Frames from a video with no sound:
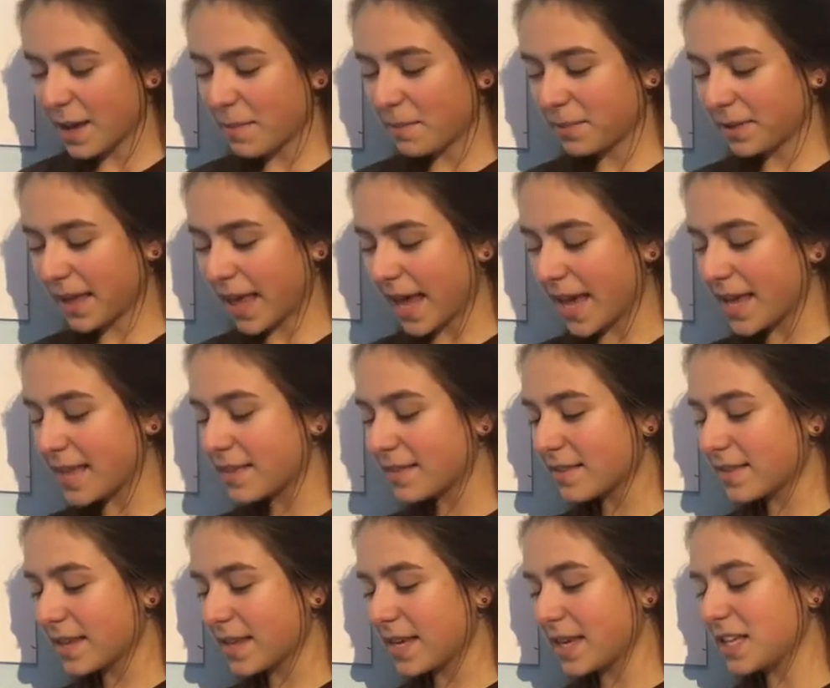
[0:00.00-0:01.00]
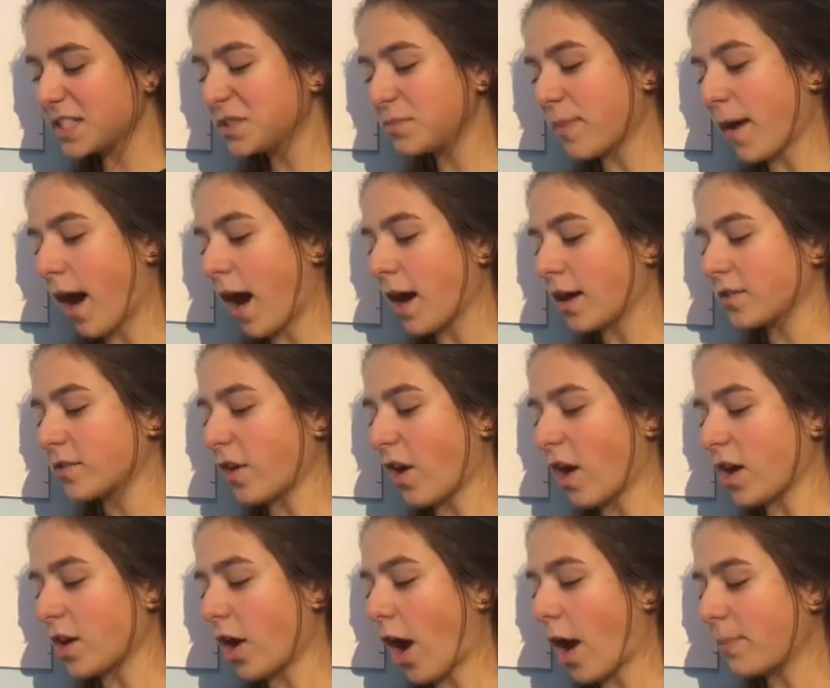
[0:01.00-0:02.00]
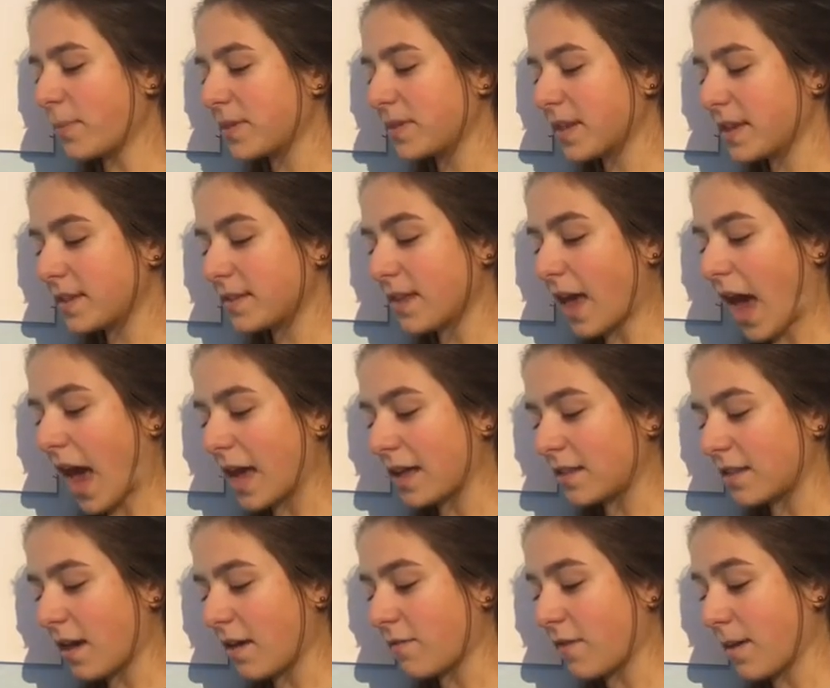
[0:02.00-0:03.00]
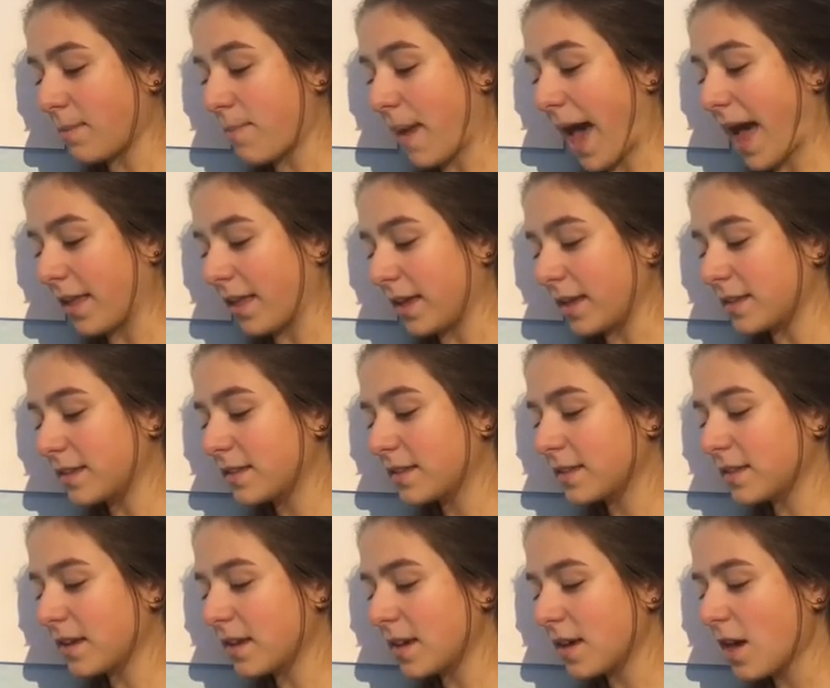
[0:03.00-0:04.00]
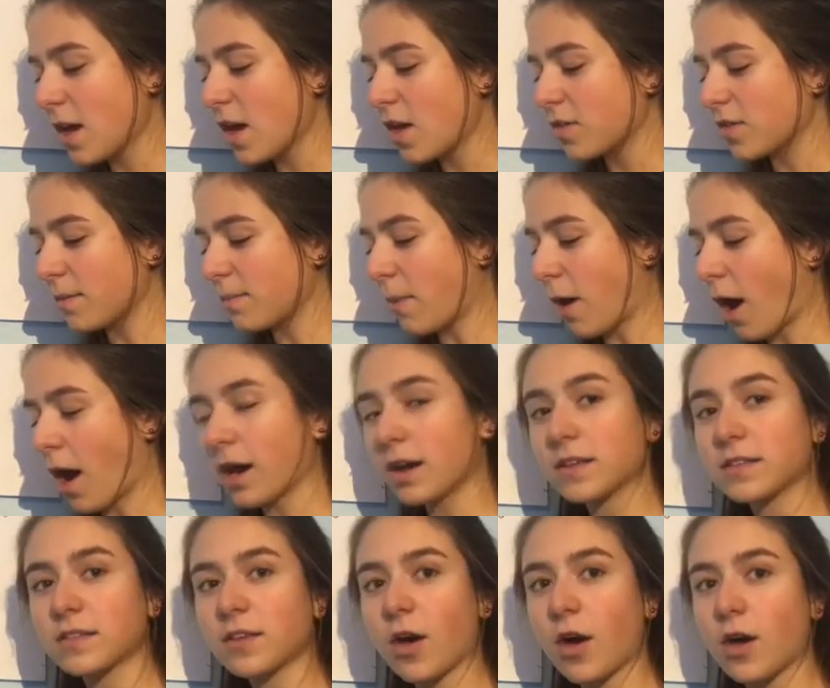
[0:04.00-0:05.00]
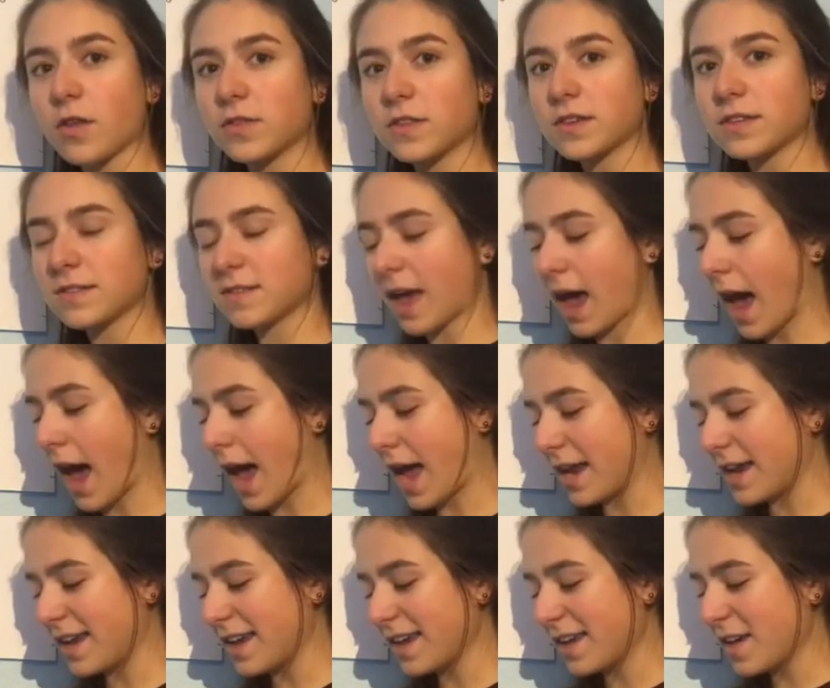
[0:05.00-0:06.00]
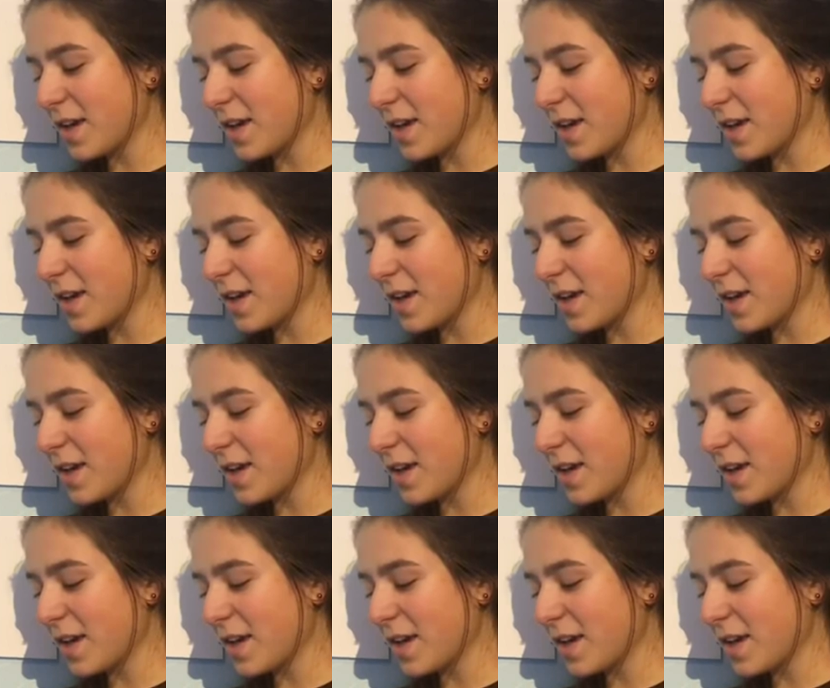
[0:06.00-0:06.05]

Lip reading: Place each box on opposite sides of a balance. The box on the side